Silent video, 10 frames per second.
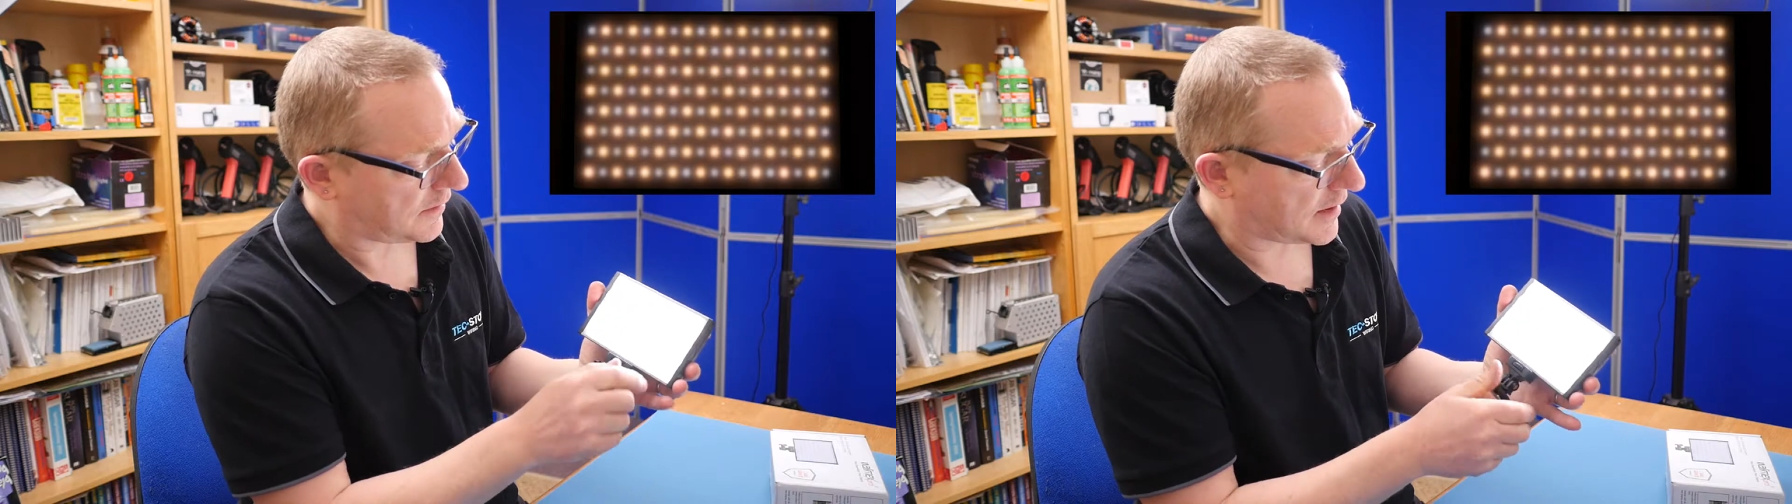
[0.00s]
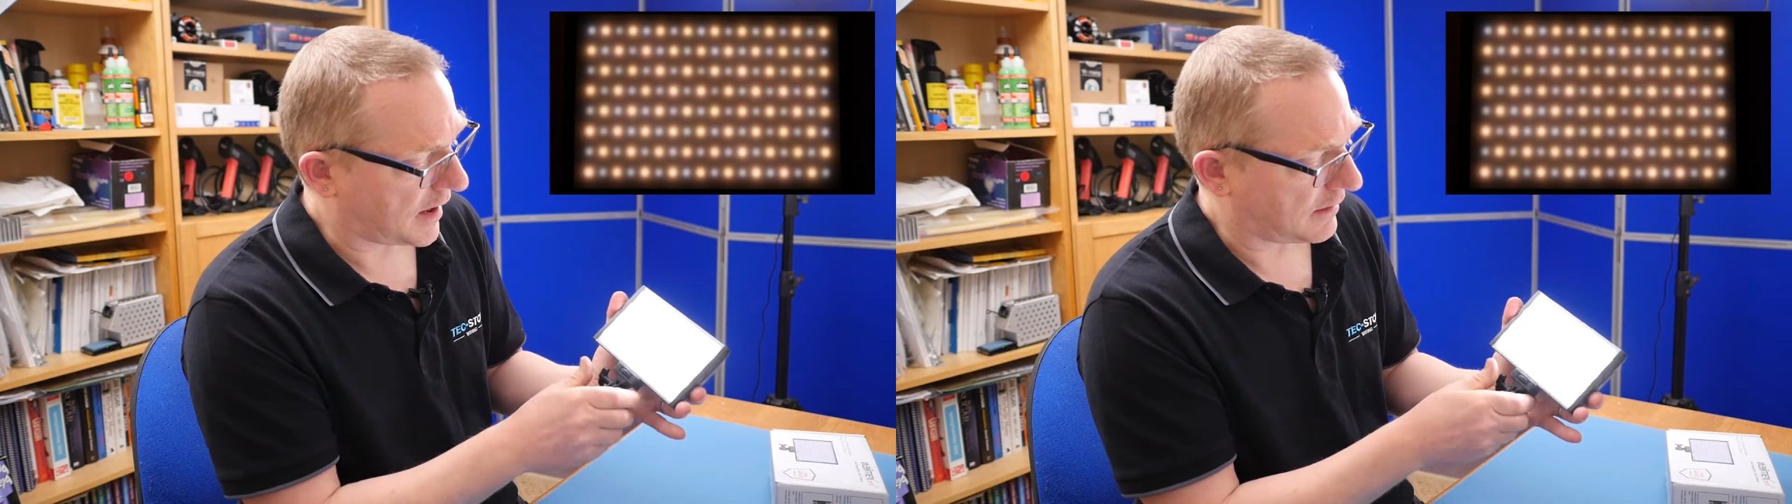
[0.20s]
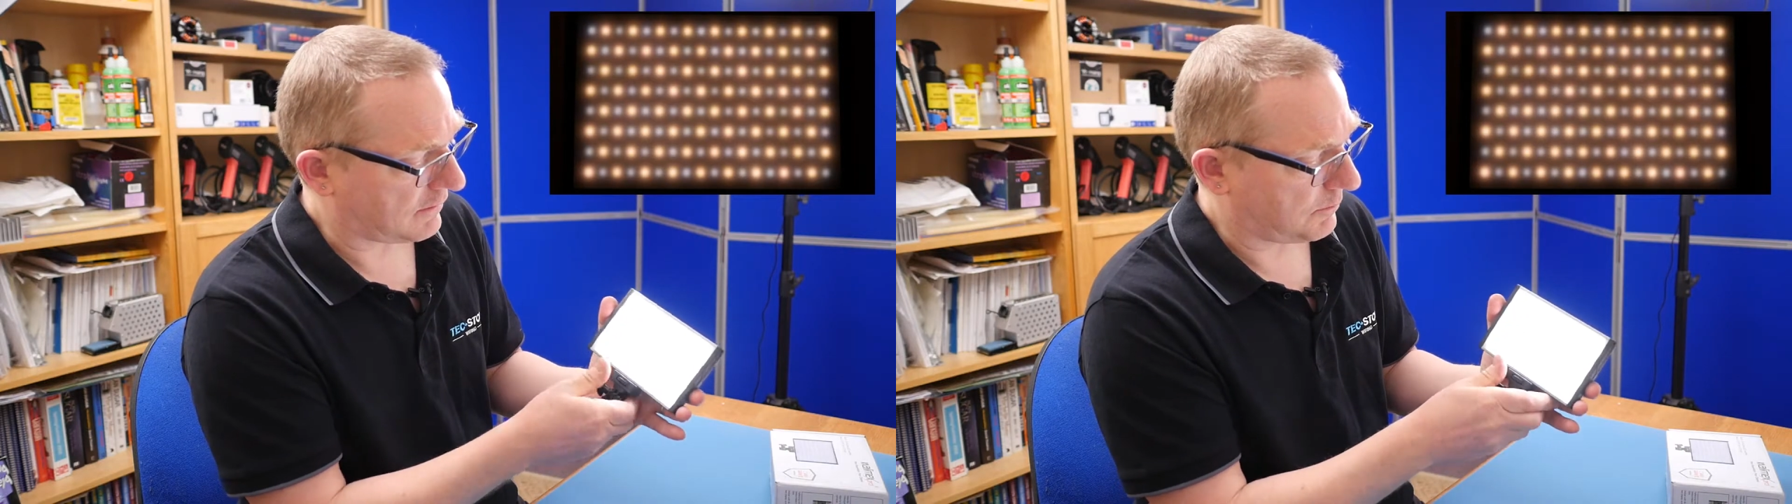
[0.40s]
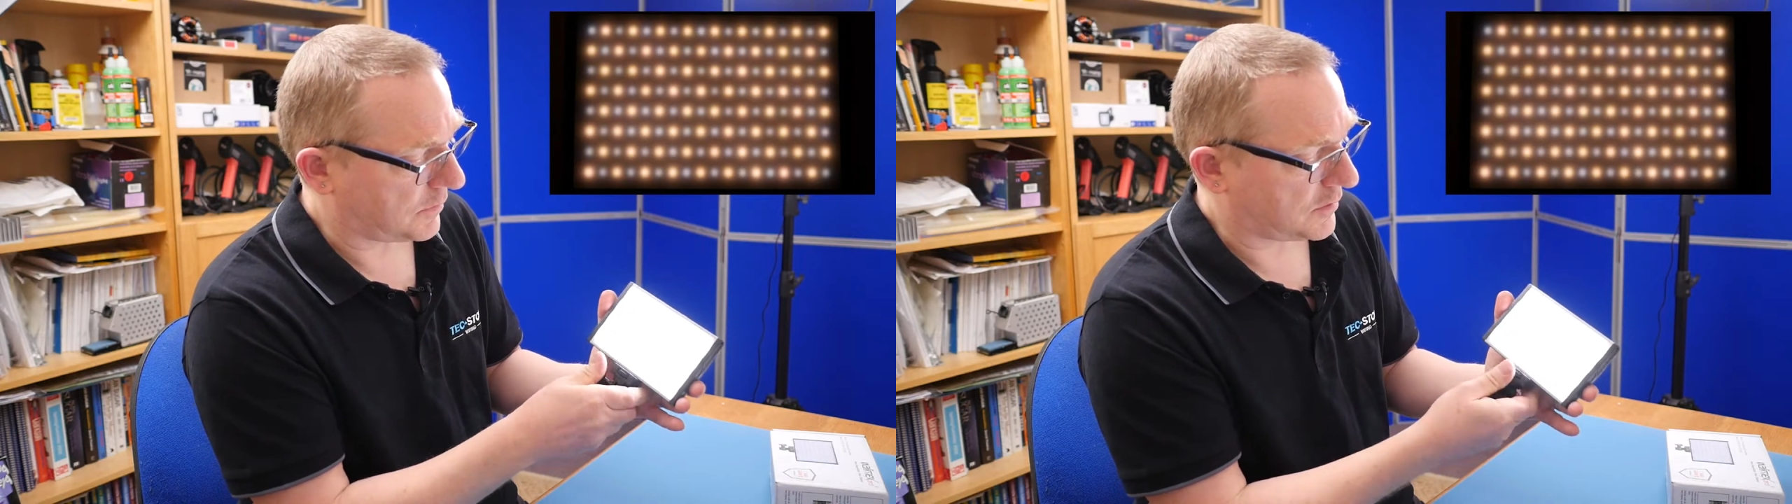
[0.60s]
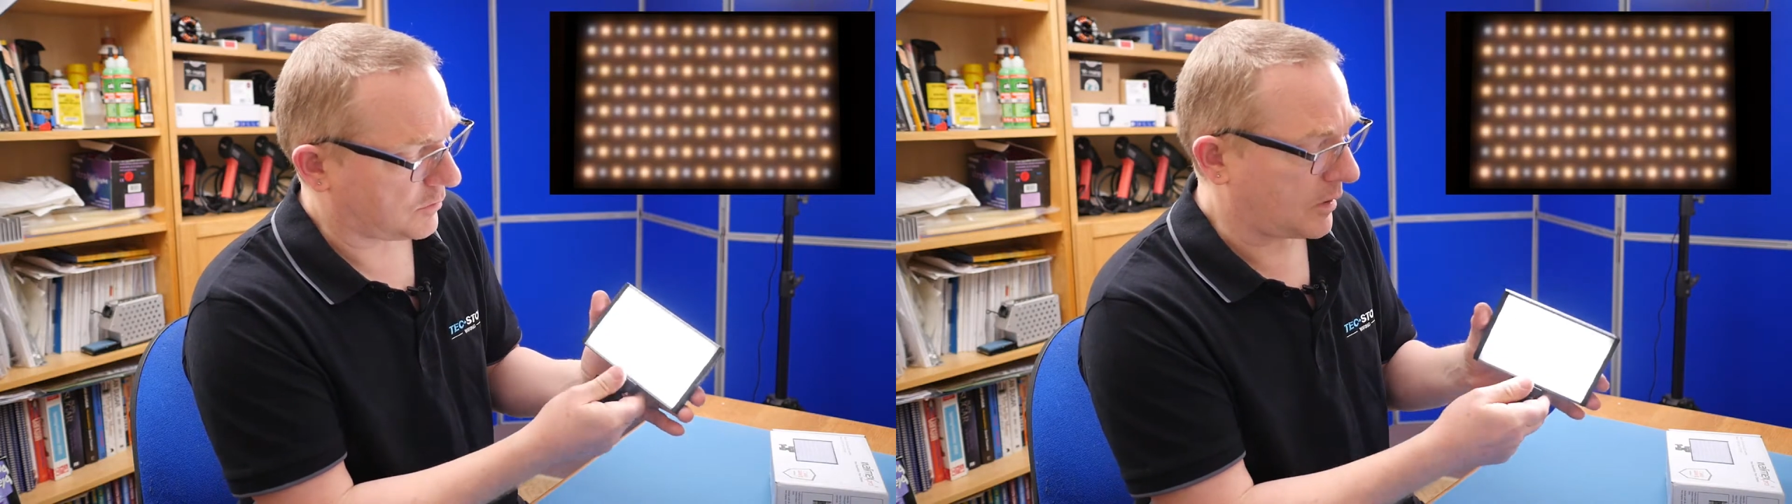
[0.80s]
colour in
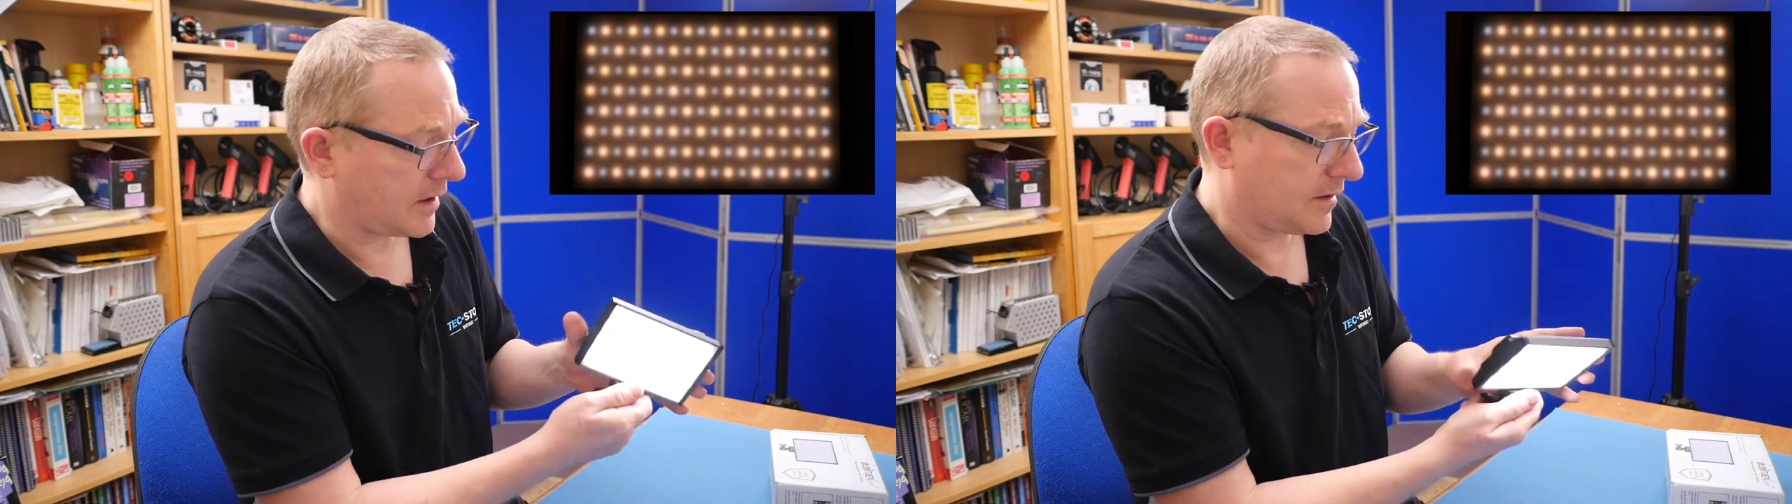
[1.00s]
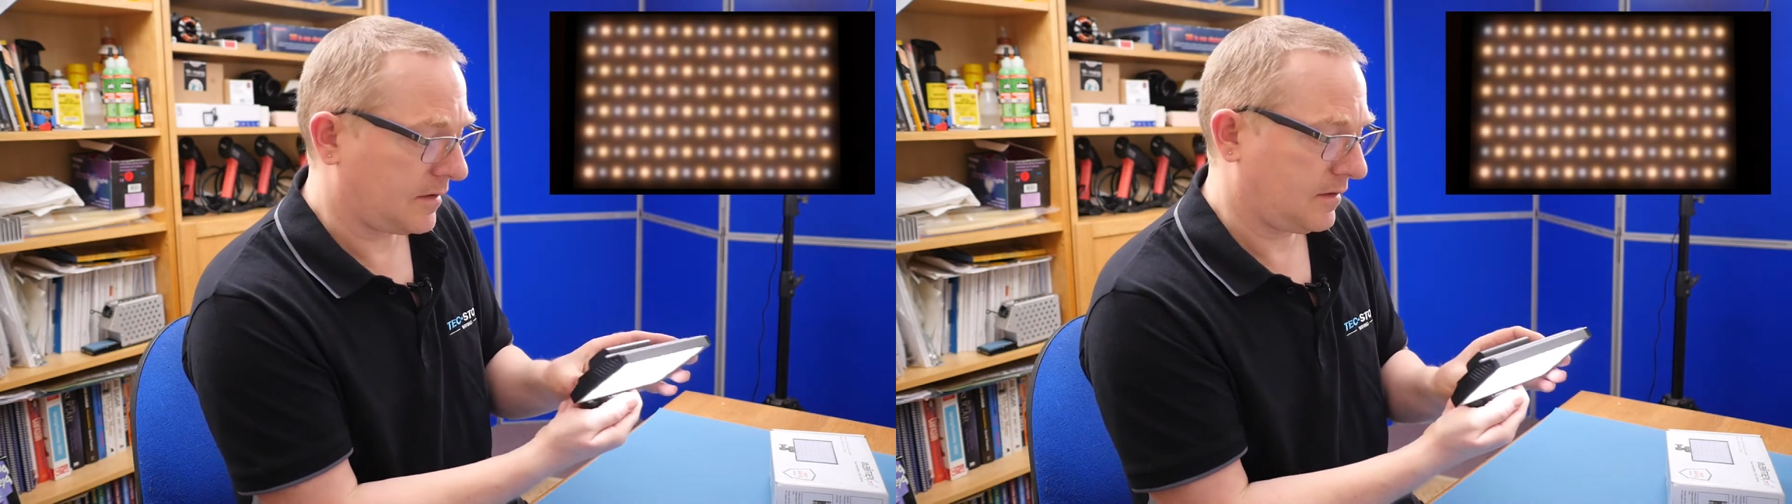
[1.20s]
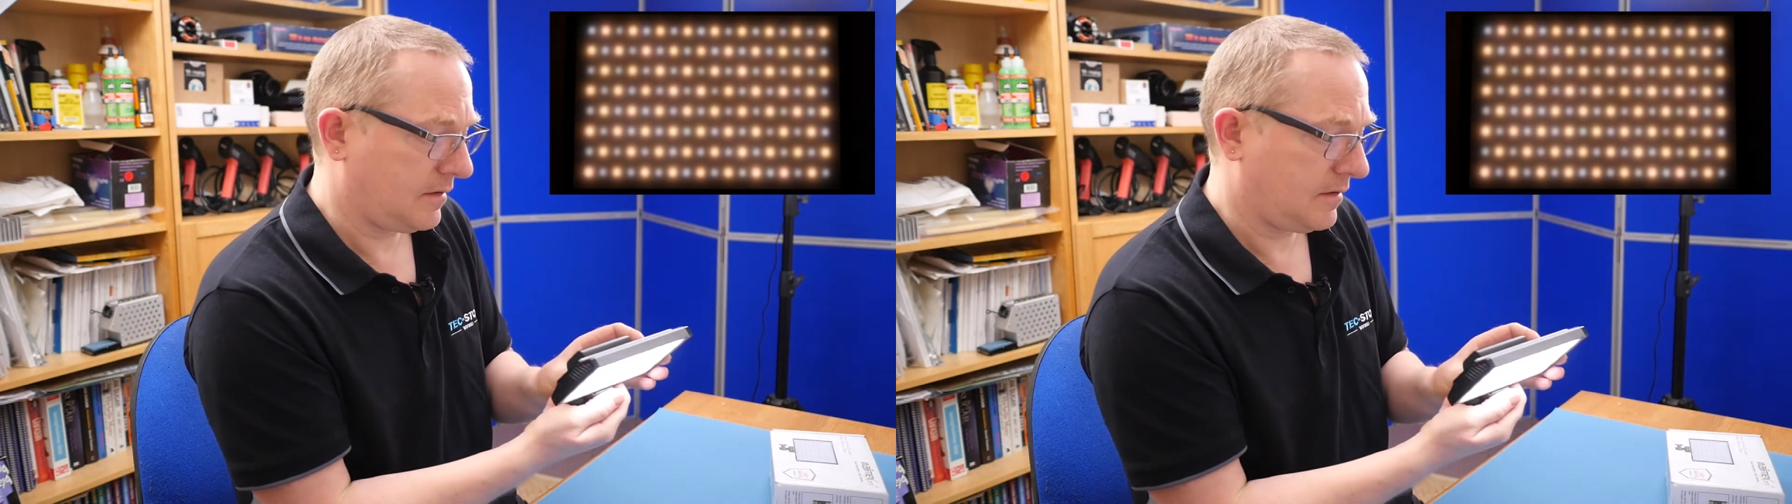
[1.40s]
between.